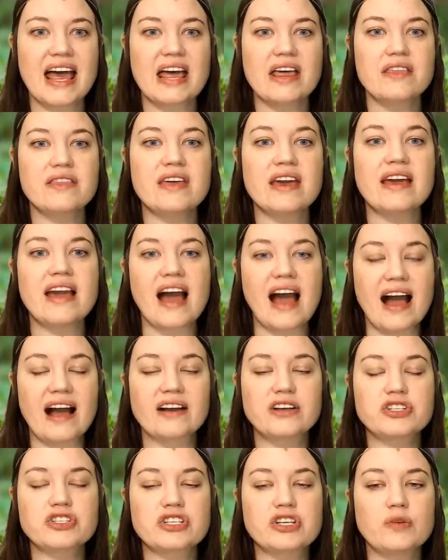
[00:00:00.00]
they
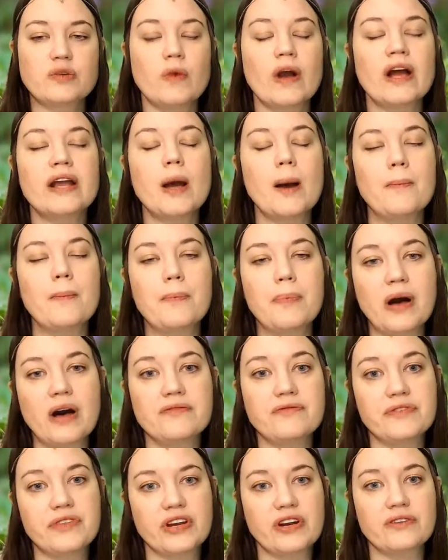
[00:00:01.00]
actually went
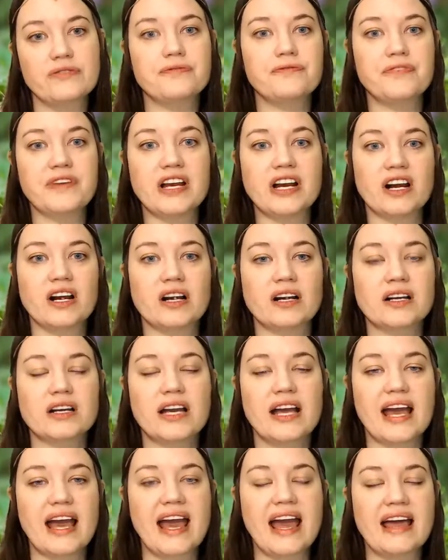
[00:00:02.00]
above their fear
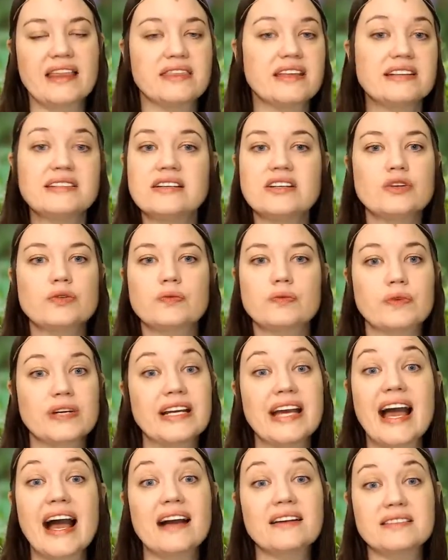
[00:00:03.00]
and they didn't
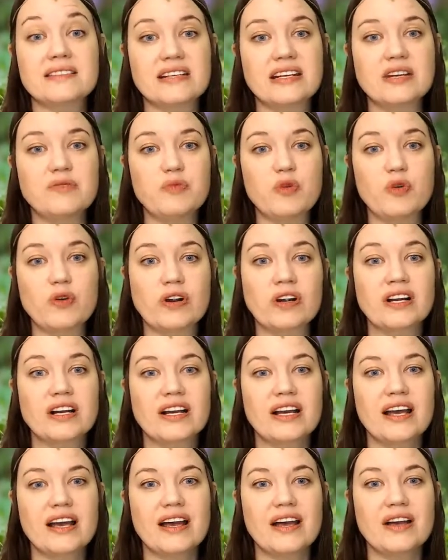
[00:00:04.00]
react anymore.
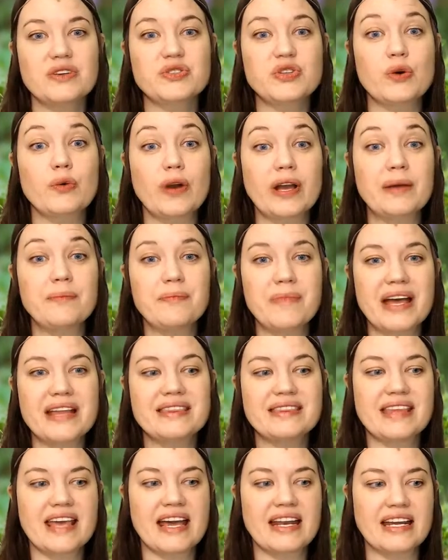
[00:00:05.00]
So it
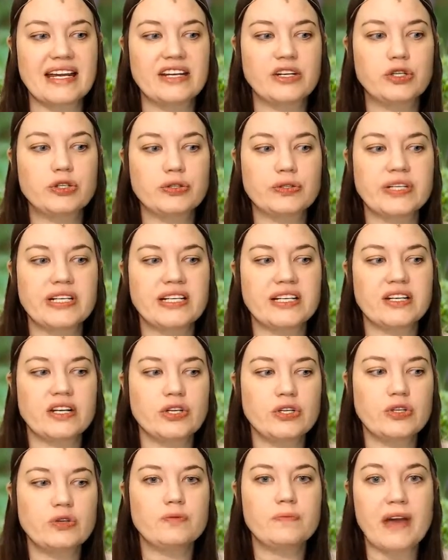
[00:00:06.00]
meant that it created a
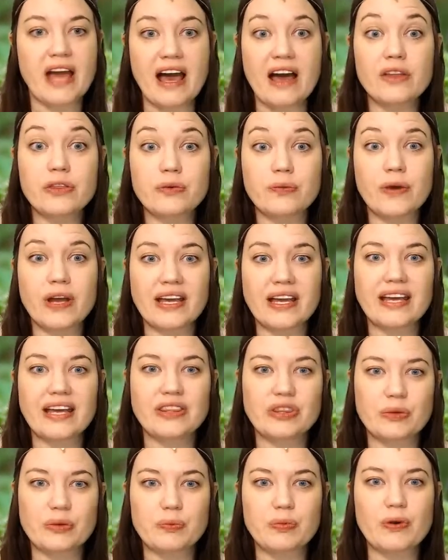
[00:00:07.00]
new pathway
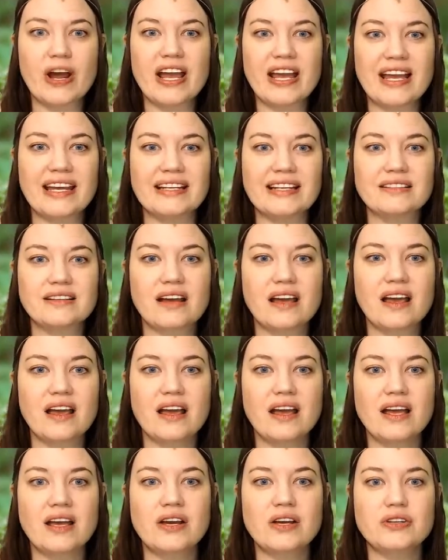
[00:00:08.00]
in the brain
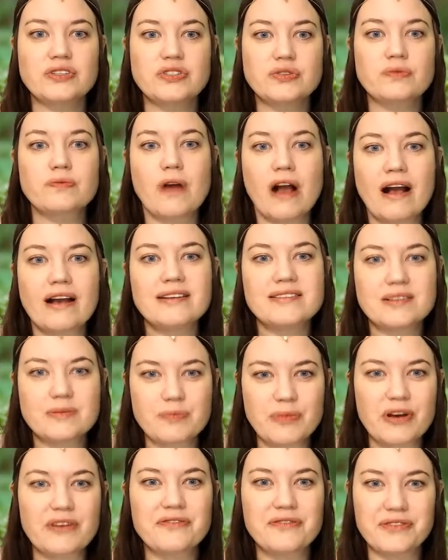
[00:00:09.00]
to rise
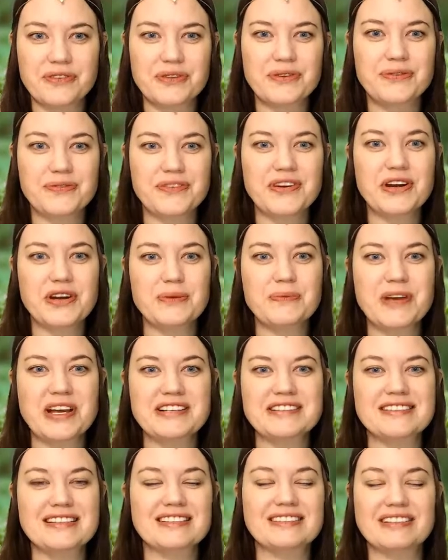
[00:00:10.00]
above the fear,
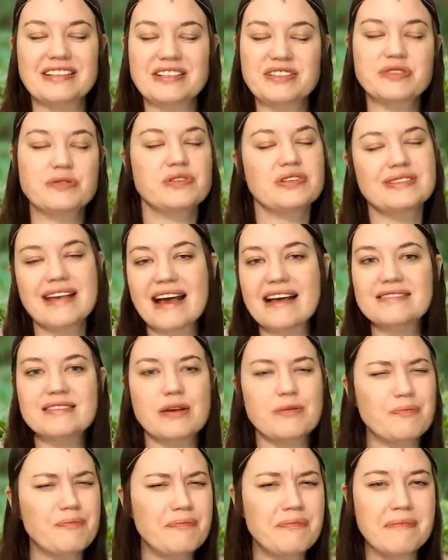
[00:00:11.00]
basically. So this has
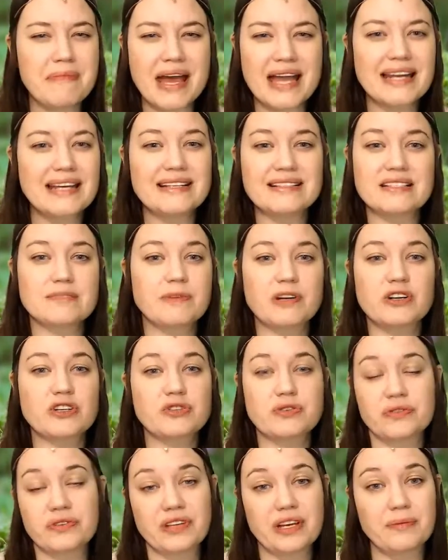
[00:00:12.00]
many
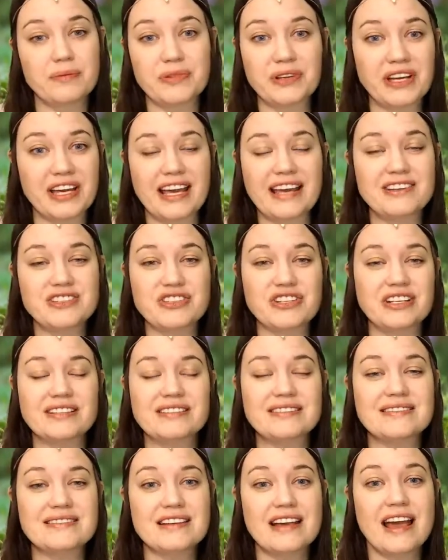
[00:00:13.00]
spiritual
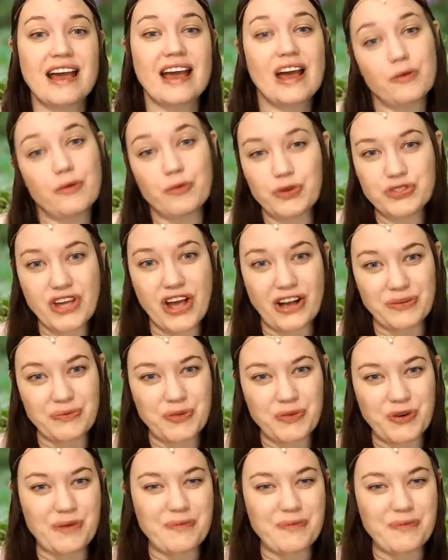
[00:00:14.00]
implications, and we'll talk more